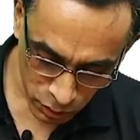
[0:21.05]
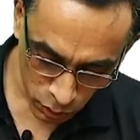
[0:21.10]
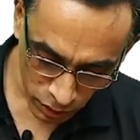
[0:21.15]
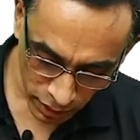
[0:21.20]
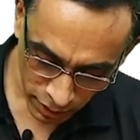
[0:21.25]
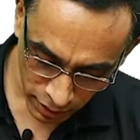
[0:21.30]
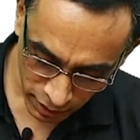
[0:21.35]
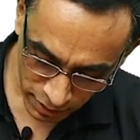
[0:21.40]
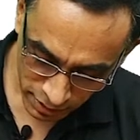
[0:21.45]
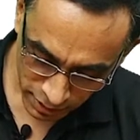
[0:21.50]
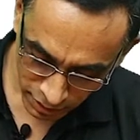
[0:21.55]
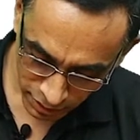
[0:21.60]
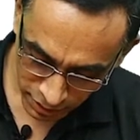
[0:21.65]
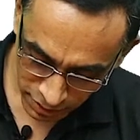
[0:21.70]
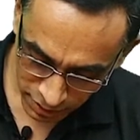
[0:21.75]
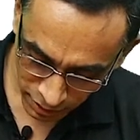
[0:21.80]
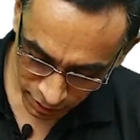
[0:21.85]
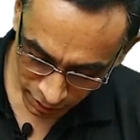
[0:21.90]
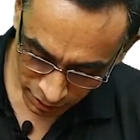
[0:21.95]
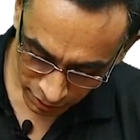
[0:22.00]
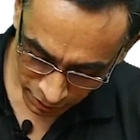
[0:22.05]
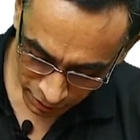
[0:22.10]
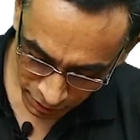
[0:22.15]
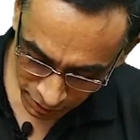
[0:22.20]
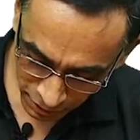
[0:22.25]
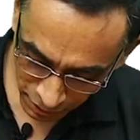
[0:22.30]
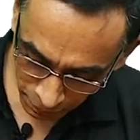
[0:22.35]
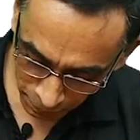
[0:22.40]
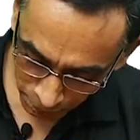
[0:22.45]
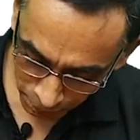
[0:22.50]
So let us consider
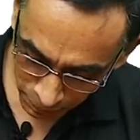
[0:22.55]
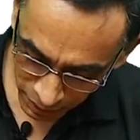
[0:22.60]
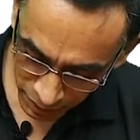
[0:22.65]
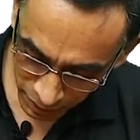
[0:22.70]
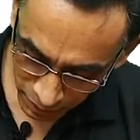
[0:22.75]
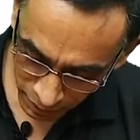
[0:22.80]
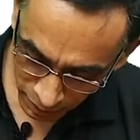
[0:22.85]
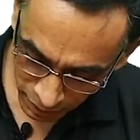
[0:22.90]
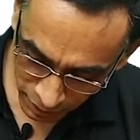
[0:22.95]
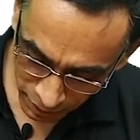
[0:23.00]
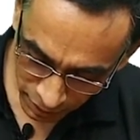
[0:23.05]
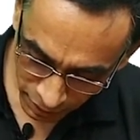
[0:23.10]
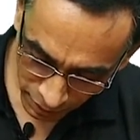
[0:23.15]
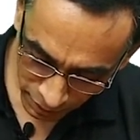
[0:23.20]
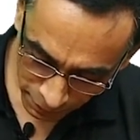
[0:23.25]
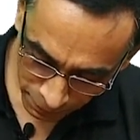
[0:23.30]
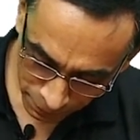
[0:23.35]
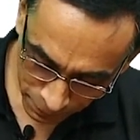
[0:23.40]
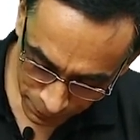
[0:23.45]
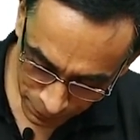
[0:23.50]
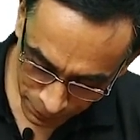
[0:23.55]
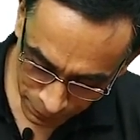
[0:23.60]
a beaker here,